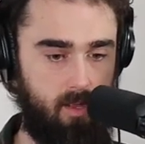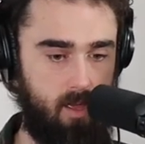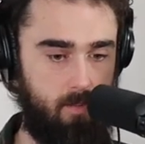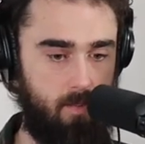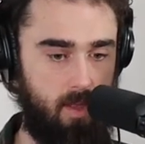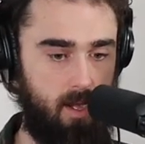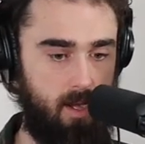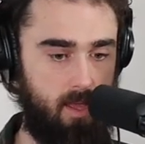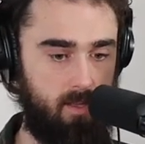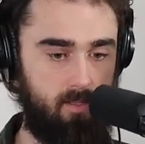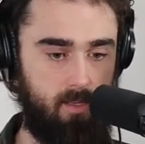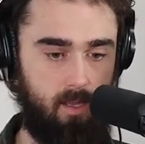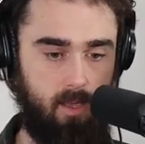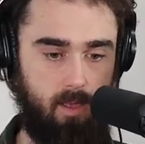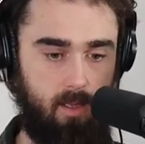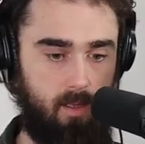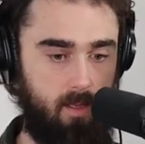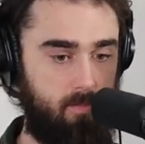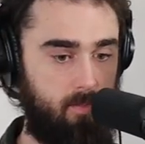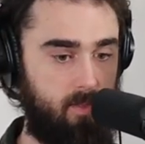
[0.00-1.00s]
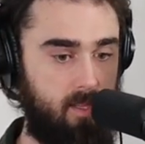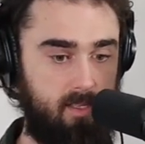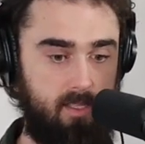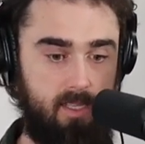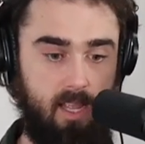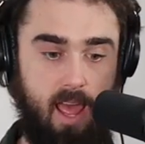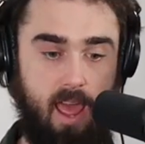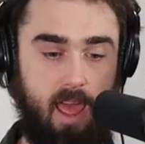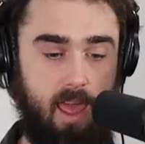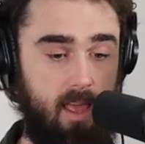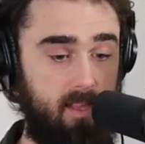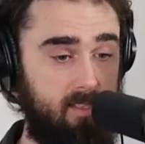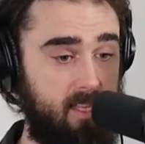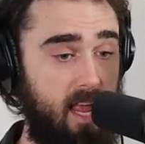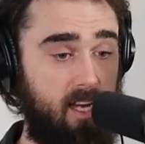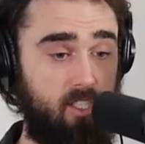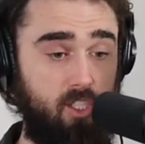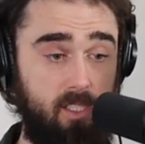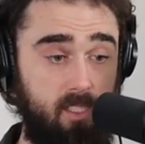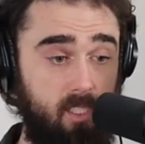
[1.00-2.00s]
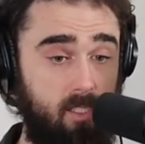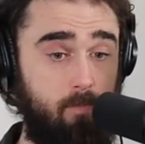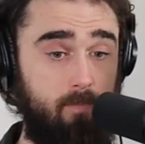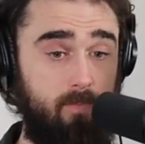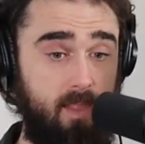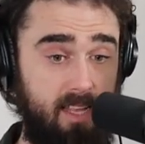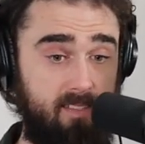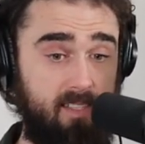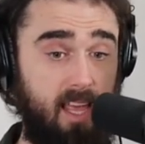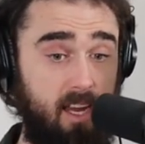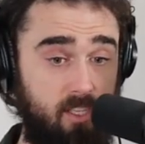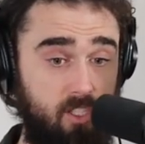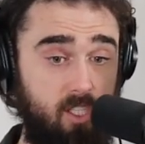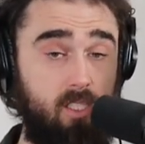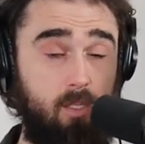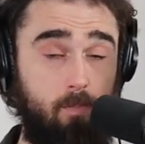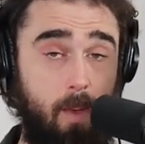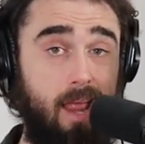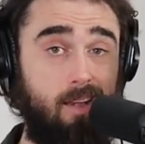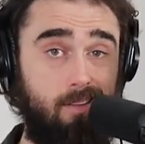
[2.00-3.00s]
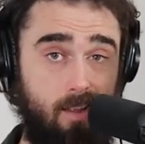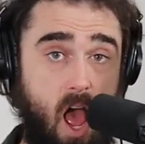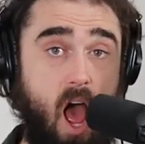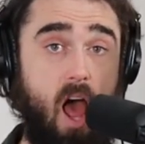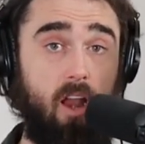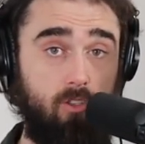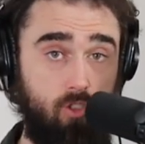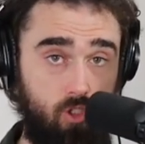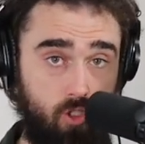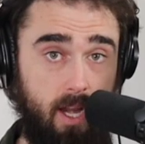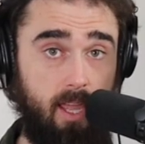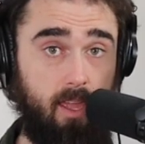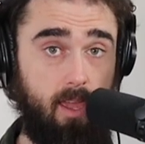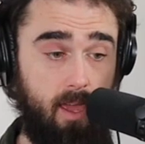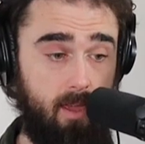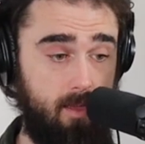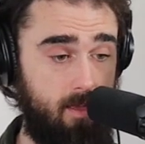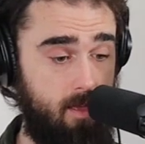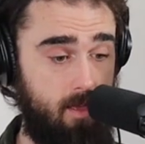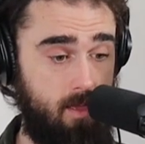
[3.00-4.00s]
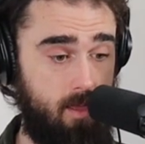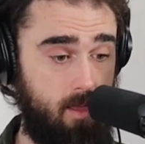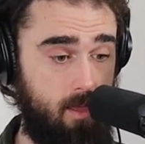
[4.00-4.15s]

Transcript: I mean, it's the day that's actually spent on drinking.